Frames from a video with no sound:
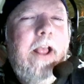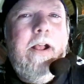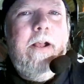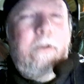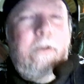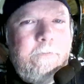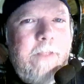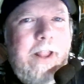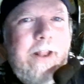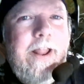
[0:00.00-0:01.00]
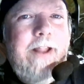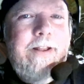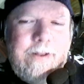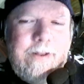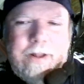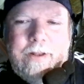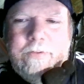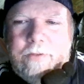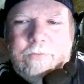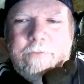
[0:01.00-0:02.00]
of the nineteen
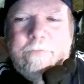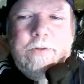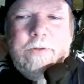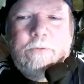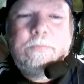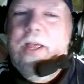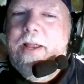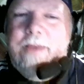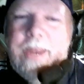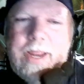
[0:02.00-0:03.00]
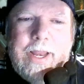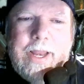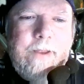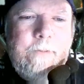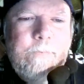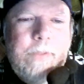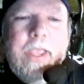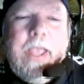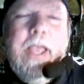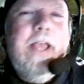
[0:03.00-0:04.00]
ninety-seven film Titanic.
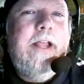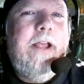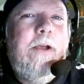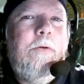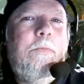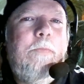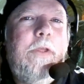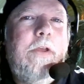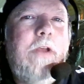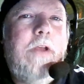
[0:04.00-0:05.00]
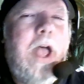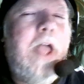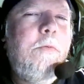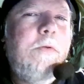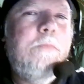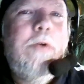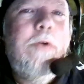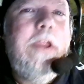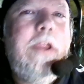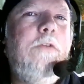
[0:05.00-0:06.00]
Now, I would
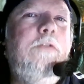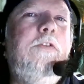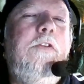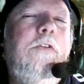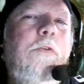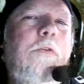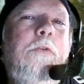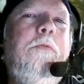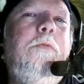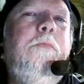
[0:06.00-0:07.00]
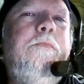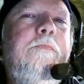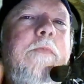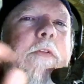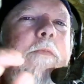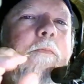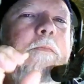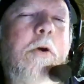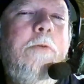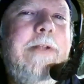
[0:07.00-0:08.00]
point you to
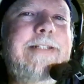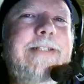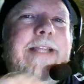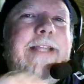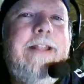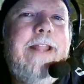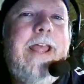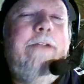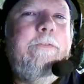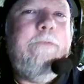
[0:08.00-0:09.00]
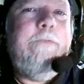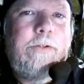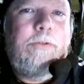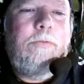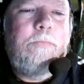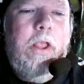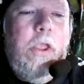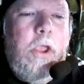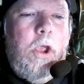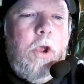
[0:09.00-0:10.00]
moments in that film
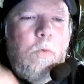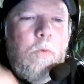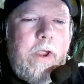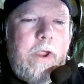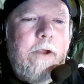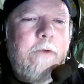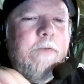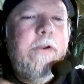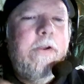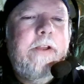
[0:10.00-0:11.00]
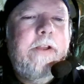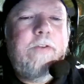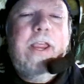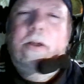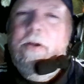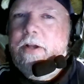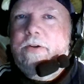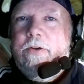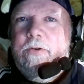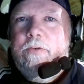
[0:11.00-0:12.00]
where various
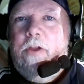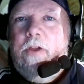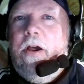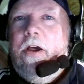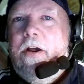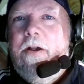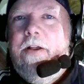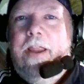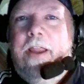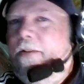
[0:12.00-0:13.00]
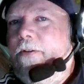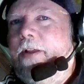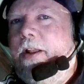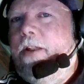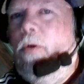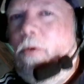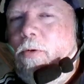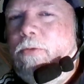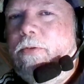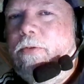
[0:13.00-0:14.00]
characters are either in the
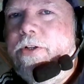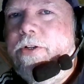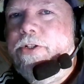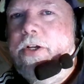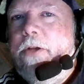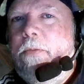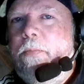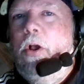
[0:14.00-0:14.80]
hold of the ship